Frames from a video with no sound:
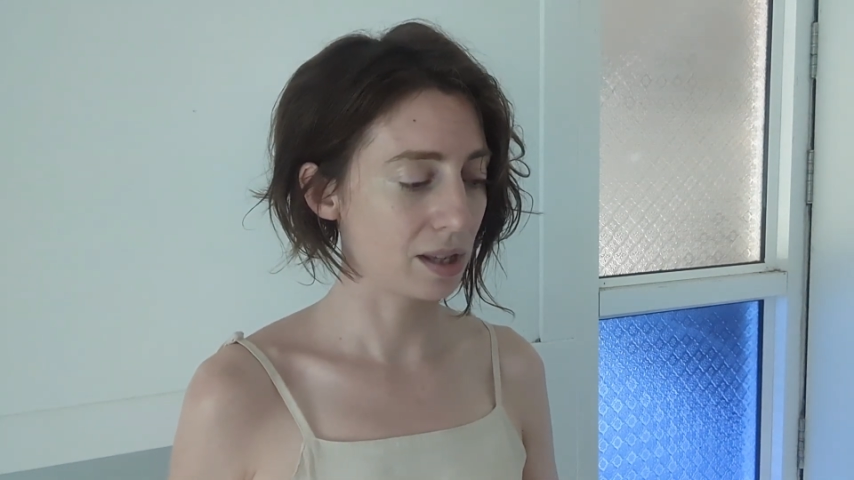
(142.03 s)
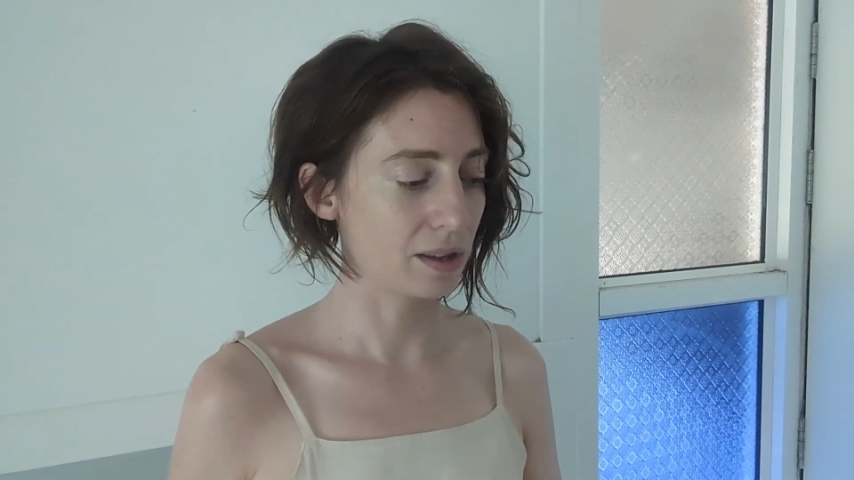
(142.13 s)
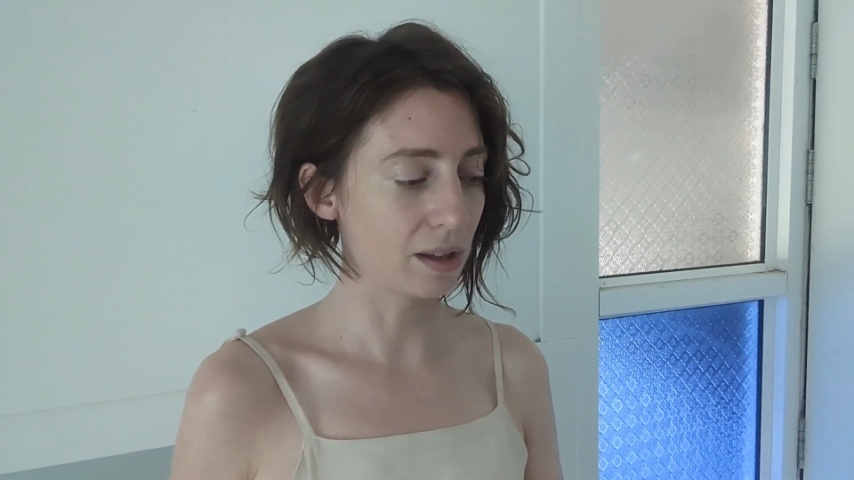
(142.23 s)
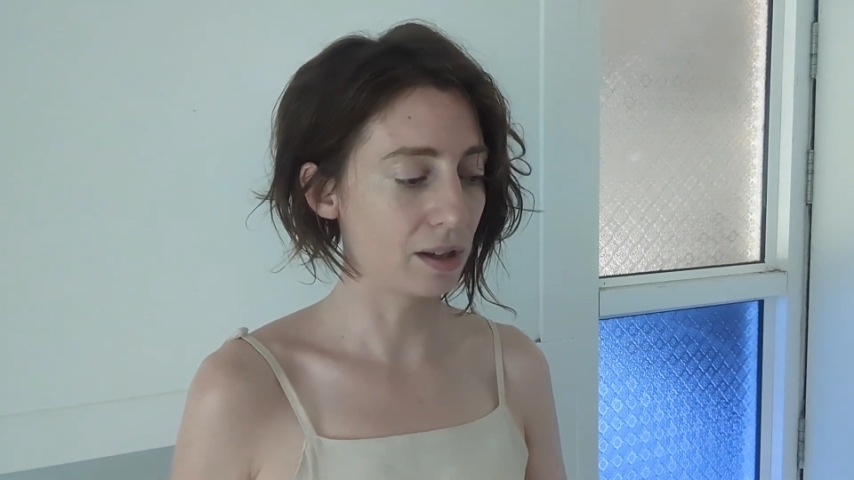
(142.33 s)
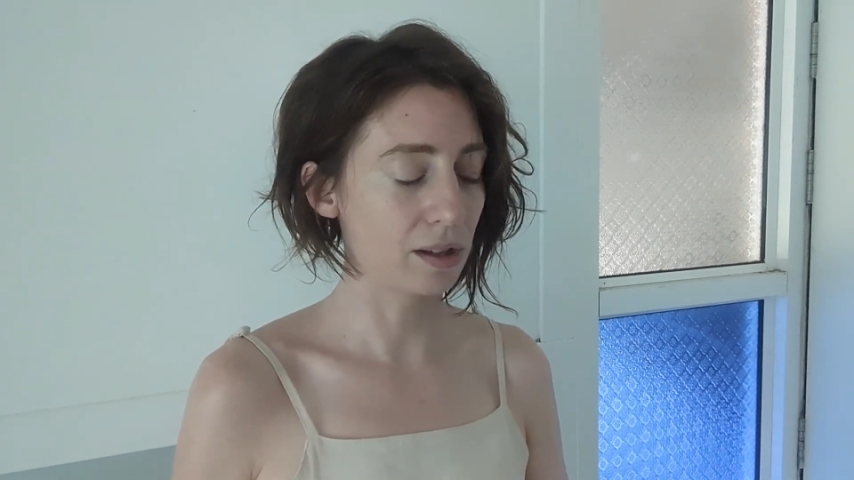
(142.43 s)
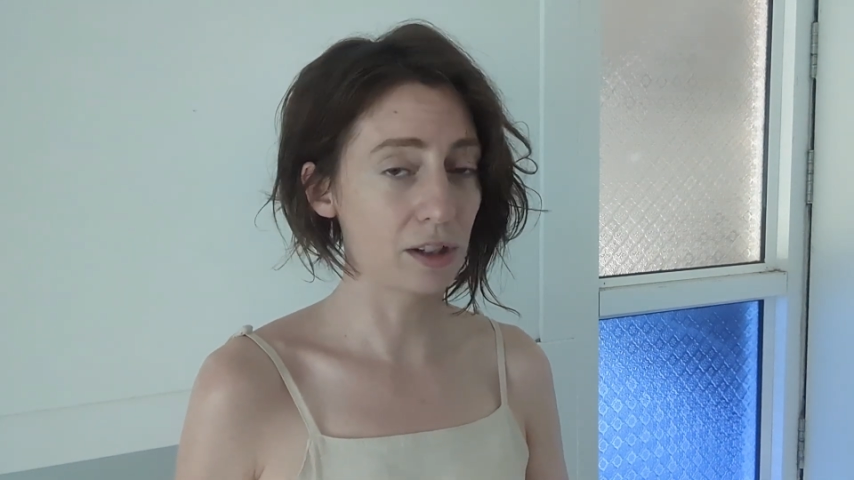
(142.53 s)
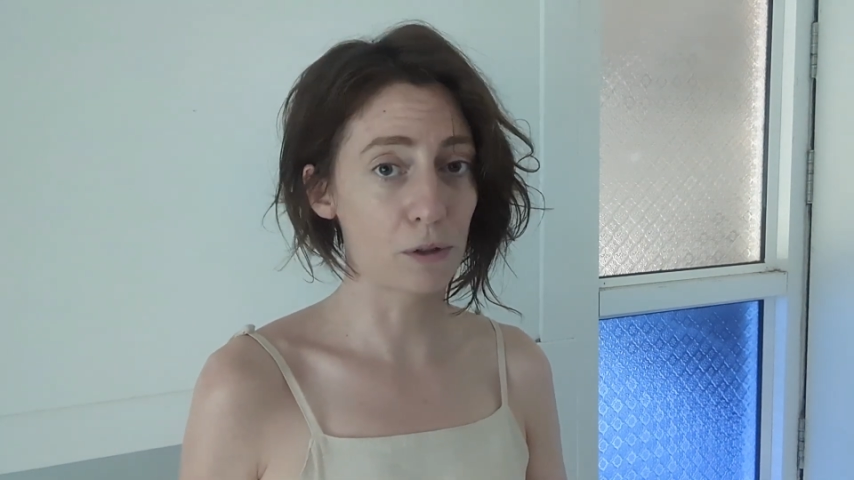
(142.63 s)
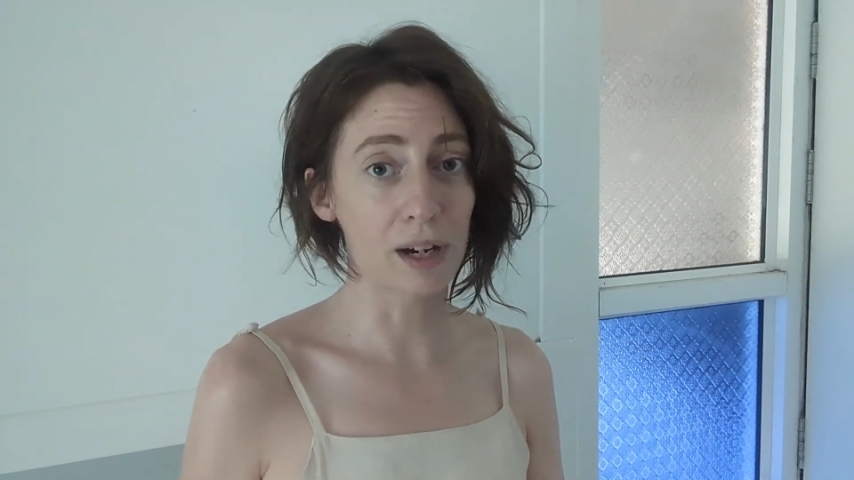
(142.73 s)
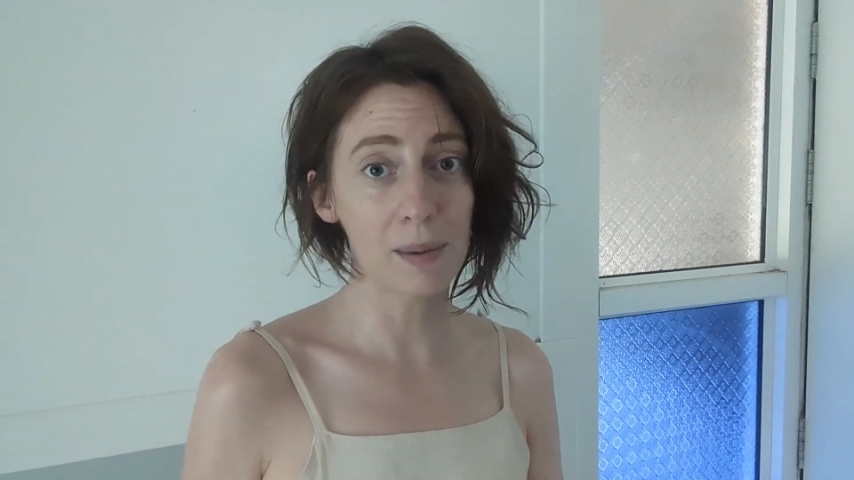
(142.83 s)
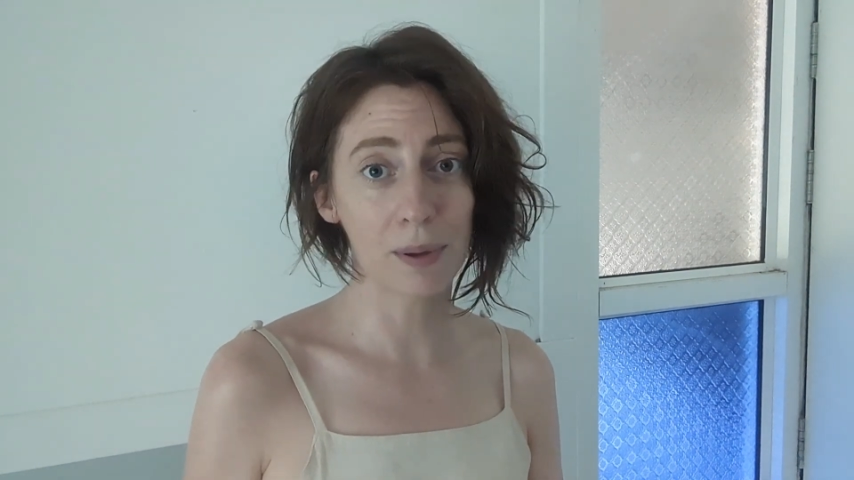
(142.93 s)
the
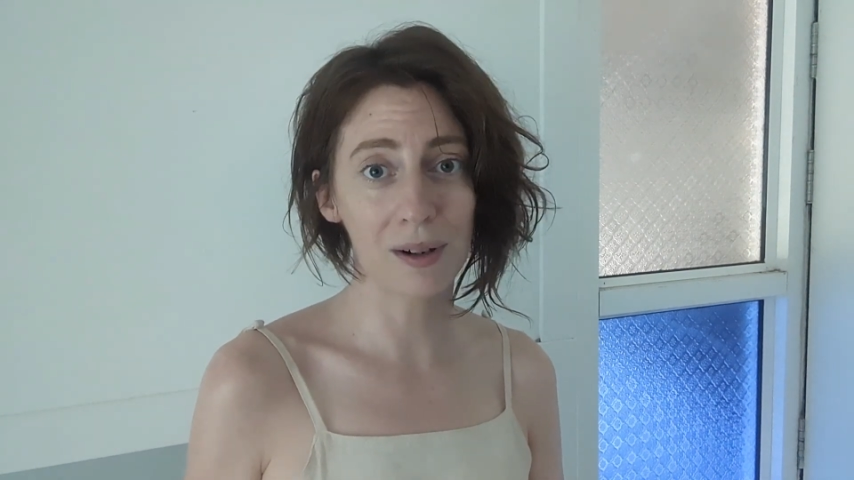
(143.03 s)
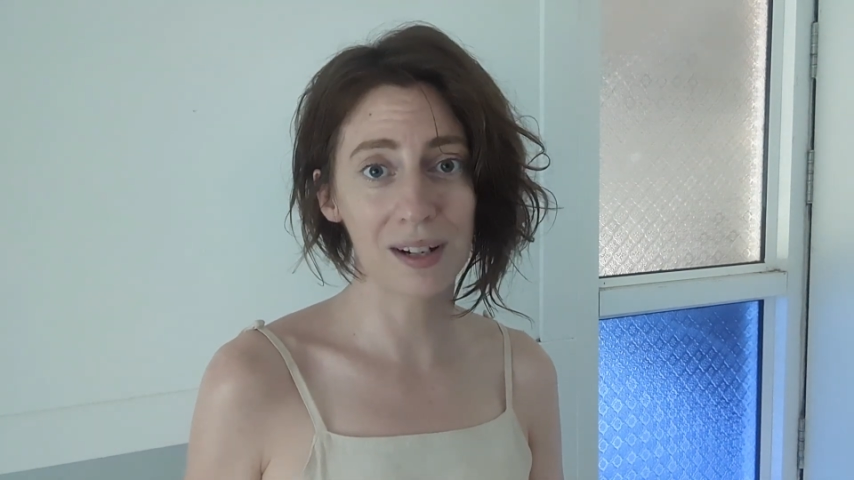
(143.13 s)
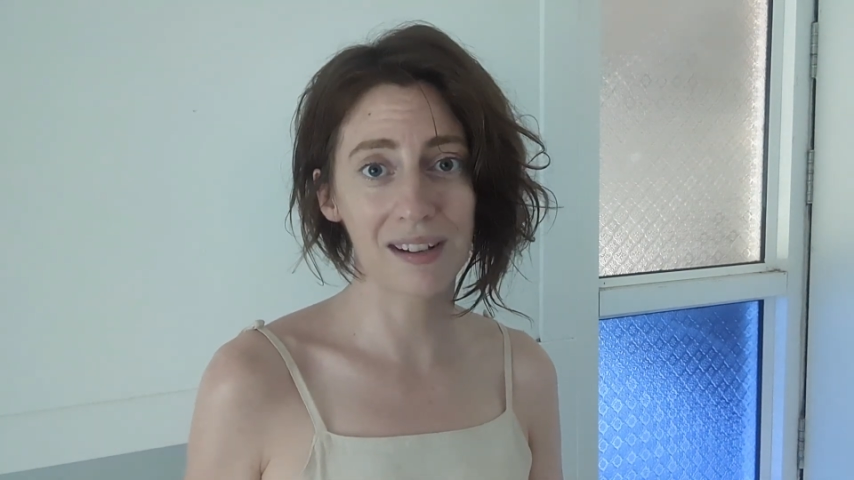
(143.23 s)
great part